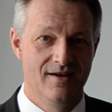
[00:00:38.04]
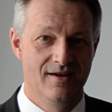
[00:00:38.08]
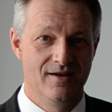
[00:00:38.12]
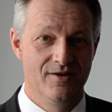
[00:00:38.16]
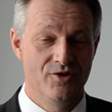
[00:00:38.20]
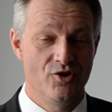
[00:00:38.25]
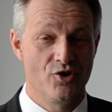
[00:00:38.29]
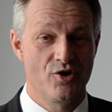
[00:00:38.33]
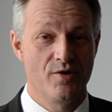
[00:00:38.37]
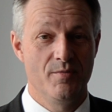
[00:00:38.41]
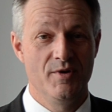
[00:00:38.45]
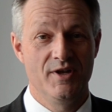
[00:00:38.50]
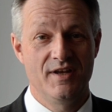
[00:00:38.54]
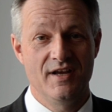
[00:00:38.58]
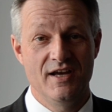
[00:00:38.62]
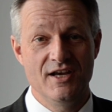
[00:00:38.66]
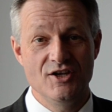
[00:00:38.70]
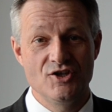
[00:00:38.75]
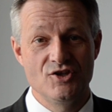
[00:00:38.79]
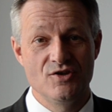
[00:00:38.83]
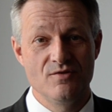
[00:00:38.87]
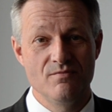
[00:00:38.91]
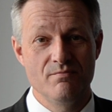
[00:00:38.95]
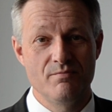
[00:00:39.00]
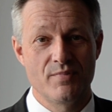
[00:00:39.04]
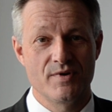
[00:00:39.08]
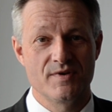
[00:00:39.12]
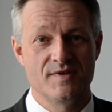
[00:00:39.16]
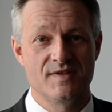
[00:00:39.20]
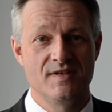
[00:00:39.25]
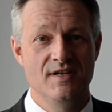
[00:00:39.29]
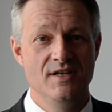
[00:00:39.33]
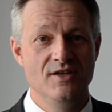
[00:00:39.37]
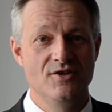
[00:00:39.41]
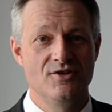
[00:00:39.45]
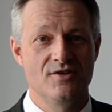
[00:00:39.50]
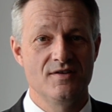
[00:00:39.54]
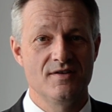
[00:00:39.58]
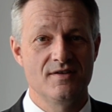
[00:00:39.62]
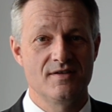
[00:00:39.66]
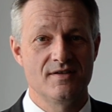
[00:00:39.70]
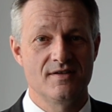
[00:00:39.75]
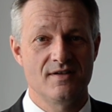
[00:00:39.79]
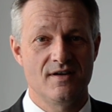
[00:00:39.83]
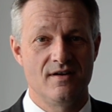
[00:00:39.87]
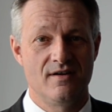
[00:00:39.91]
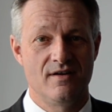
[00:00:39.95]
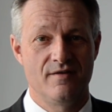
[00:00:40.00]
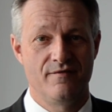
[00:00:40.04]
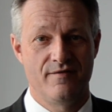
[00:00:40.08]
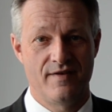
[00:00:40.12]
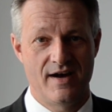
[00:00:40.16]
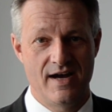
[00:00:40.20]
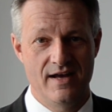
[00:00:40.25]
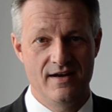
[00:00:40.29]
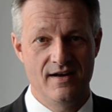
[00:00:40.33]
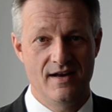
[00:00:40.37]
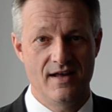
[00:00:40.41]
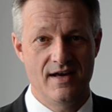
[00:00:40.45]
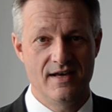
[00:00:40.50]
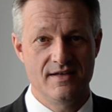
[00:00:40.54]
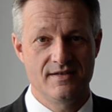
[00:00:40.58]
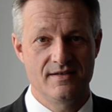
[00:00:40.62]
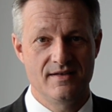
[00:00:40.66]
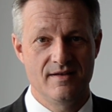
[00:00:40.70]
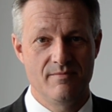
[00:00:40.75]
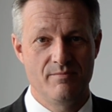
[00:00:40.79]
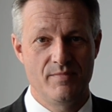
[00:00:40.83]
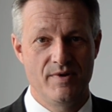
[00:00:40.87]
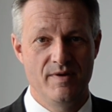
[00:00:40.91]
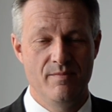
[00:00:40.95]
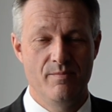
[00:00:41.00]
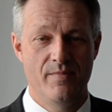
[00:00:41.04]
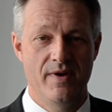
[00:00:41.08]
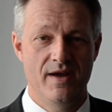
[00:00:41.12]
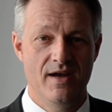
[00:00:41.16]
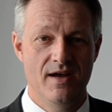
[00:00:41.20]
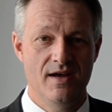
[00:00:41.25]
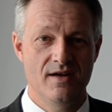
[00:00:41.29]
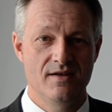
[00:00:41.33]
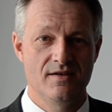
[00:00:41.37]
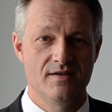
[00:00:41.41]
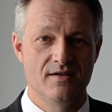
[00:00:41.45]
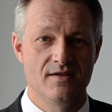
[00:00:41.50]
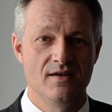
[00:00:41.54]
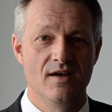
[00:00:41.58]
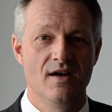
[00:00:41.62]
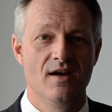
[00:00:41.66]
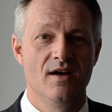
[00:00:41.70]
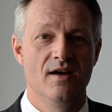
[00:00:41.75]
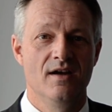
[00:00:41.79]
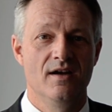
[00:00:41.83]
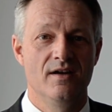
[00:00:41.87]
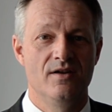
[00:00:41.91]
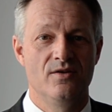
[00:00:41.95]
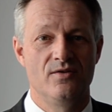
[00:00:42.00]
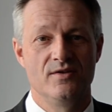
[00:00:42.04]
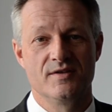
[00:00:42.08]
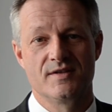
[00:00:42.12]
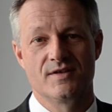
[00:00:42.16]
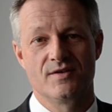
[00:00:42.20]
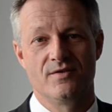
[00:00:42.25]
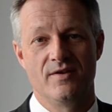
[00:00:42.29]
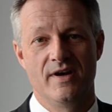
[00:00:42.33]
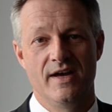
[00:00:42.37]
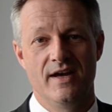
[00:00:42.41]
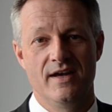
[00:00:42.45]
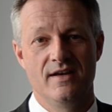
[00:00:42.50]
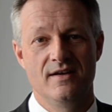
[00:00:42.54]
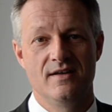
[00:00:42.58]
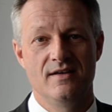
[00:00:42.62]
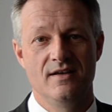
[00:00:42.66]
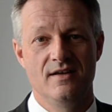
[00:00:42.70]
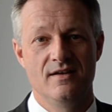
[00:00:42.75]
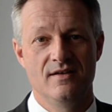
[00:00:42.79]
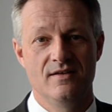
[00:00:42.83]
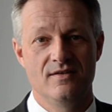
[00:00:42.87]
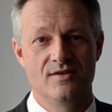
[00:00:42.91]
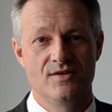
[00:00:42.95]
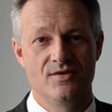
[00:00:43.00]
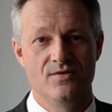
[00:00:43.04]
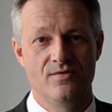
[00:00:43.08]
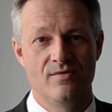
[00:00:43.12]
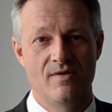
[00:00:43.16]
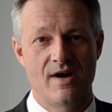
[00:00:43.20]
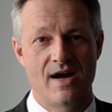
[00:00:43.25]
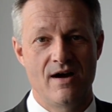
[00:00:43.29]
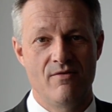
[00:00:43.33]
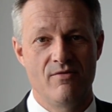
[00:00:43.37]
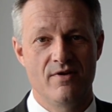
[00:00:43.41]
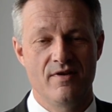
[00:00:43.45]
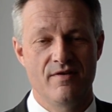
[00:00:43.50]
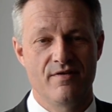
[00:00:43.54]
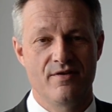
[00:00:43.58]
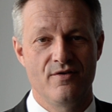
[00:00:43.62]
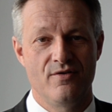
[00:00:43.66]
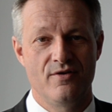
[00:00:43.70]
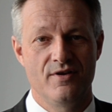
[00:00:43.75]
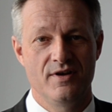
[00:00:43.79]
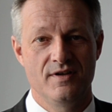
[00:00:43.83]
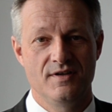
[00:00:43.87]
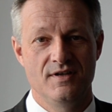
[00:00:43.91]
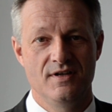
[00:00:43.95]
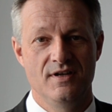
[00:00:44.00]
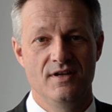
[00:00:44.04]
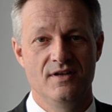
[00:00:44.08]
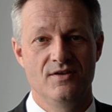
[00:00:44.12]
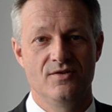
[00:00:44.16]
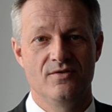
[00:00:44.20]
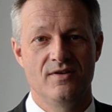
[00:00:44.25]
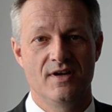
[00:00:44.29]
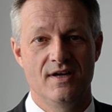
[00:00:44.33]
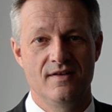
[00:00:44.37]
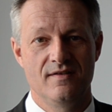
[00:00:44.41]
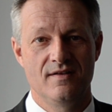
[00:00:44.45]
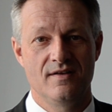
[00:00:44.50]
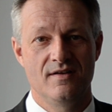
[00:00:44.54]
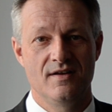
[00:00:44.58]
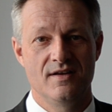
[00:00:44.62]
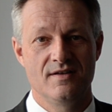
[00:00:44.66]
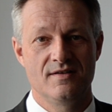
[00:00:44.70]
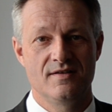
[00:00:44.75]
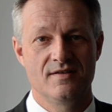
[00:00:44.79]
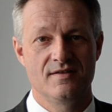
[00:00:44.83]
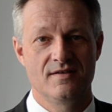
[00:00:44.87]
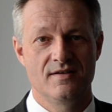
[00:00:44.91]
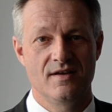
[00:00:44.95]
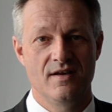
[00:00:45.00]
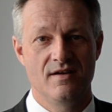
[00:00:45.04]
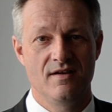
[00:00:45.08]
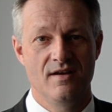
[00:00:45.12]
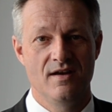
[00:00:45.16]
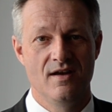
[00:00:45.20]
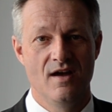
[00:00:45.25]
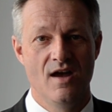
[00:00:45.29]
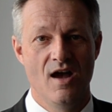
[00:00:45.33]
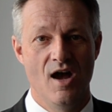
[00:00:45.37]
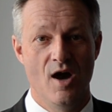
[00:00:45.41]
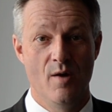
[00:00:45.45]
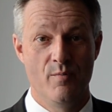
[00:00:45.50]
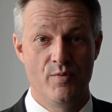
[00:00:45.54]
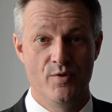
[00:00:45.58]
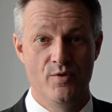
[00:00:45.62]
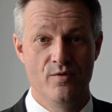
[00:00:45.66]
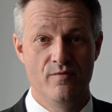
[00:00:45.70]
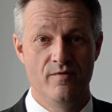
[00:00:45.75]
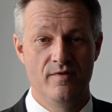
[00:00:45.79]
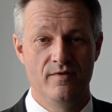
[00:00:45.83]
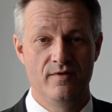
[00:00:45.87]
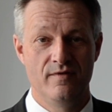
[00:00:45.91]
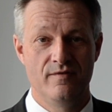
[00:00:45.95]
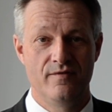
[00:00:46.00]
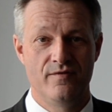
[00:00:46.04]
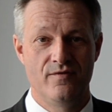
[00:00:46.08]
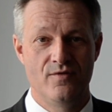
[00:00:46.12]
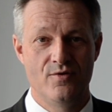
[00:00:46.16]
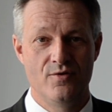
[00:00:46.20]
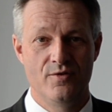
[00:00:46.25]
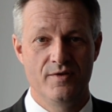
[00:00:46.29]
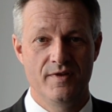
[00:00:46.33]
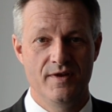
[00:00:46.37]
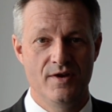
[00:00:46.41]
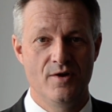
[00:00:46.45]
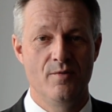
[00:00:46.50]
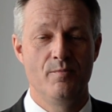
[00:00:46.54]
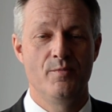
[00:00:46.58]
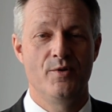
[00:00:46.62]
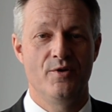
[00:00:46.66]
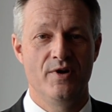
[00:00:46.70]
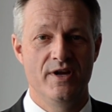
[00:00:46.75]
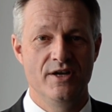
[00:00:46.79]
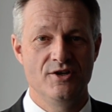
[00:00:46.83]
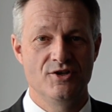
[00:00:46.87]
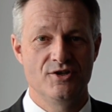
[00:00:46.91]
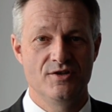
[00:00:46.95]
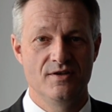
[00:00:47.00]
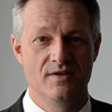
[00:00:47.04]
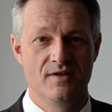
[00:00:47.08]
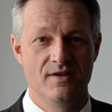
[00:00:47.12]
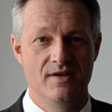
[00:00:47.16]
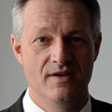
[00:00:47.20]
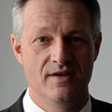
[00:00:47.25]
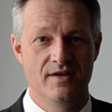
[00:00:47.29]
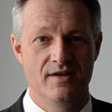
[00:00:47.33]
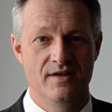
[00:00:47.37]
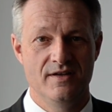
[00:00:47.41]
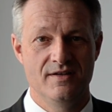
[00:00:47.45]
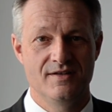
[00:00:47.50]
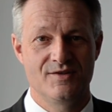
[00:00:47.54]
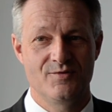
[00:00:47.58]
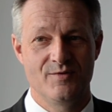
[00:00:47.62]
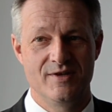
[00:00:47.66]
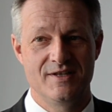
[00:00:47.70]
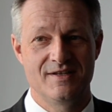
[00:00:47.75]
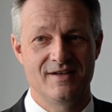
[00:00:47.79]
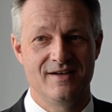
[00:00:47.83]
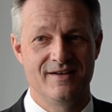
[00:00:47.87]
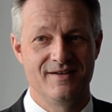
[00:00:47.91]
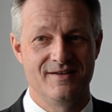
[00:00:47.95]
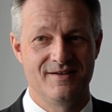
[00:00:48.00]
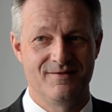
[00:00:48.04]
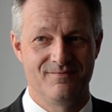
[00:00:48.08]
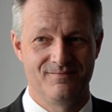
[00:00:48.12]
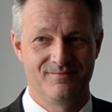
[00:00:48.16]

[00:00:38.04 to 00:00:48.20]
Documentation procedures are finalized and prepared and also handed in to our authority to get the necessary approval for the operation here in Switzerland.